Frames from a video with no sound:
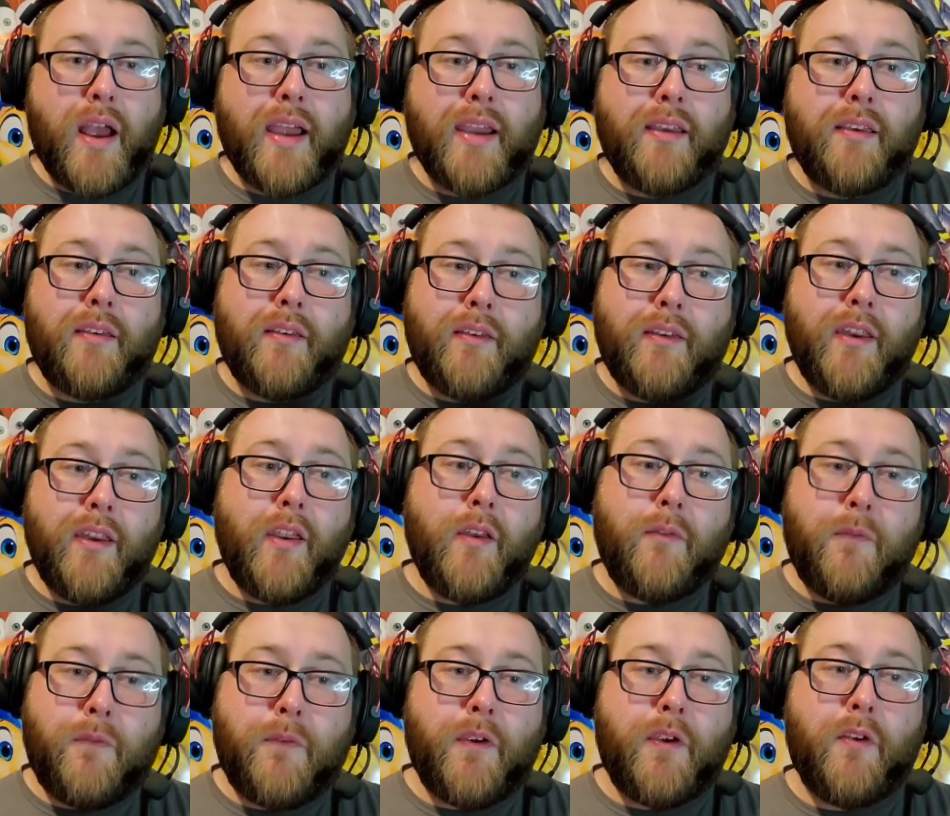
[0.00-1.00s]
I did
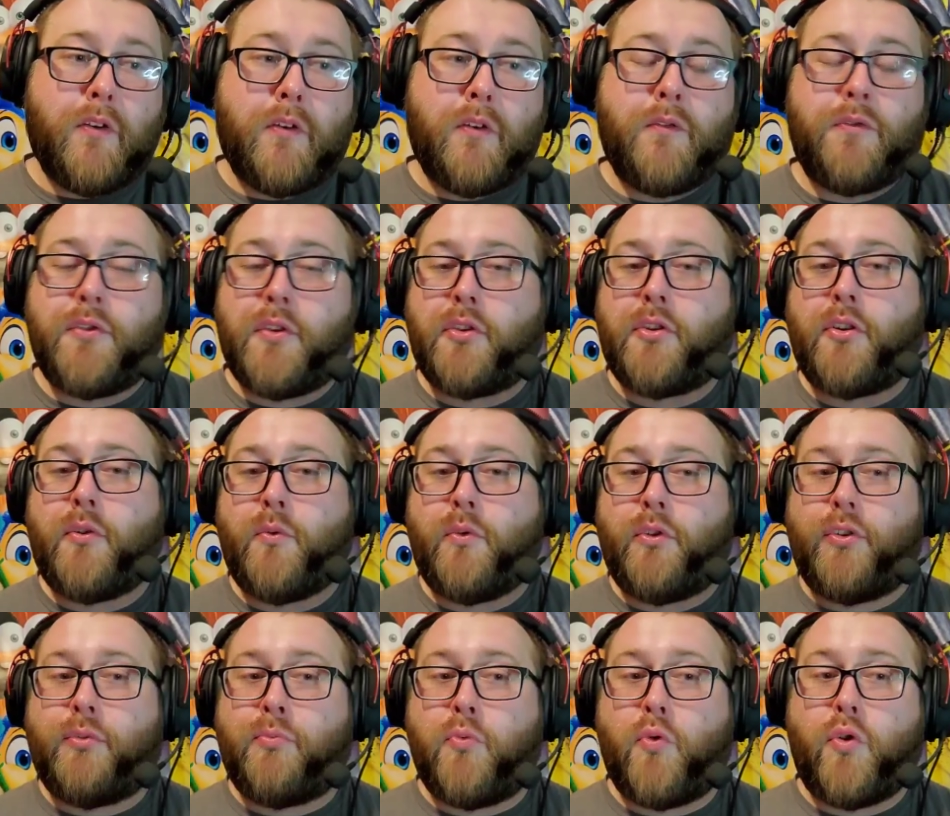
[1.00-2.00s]
feel that there
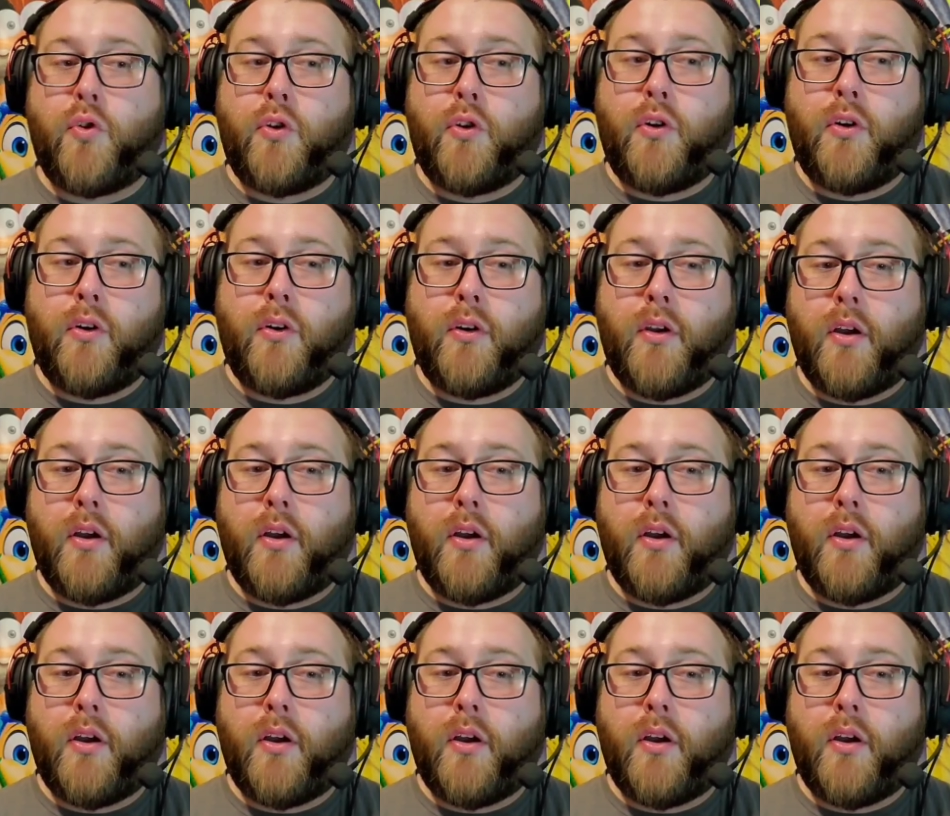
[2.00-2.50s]
was more